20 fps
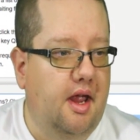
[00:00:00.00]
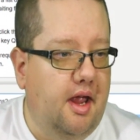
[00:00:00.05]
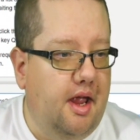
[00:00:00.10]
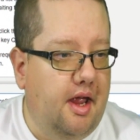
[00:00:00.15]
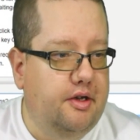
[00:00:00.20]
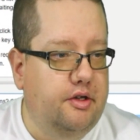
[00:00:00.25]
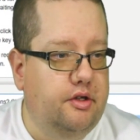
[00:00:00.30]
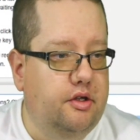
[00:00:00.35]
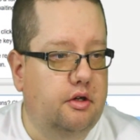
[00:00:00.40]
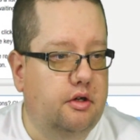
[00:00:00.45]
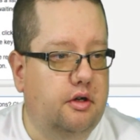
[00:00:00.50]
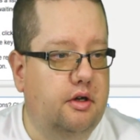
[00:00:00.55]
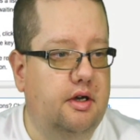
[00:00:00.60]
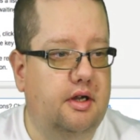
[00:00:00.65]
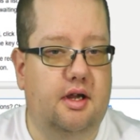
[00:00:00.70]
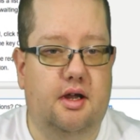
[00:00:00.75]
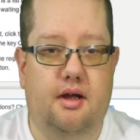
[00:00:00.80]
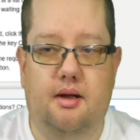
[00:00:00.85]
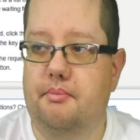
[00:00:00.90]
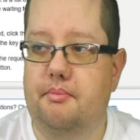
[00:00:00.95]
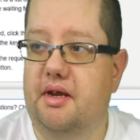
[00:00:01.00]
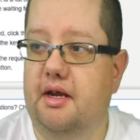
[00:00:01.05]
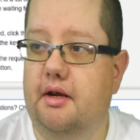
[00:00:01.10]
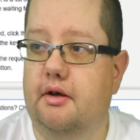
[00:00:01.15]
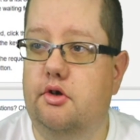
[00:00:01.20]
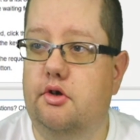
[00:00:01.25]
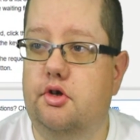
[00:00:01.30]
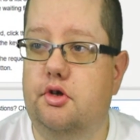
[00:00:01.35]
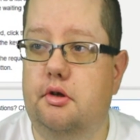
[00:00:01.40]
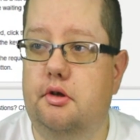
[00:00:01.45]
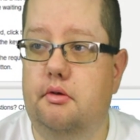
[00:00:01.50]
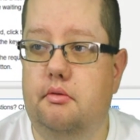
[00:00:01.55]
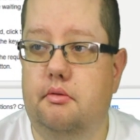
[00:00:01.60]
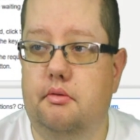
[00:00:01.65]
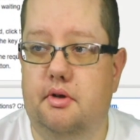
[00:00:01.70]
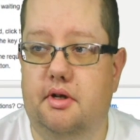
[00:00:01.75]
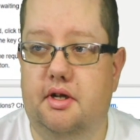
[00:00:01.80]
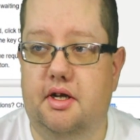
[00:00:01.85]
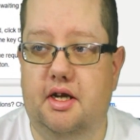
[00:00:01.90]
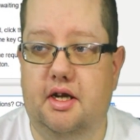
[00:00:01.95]
and you're going to come into
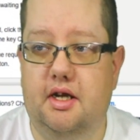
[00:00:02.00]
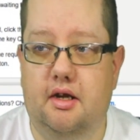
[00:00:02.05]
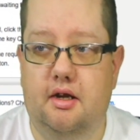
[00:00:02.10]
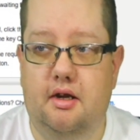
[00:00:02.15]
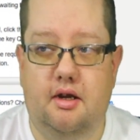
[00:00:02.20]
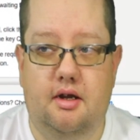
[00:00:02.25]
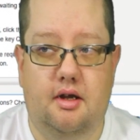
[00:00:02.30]
the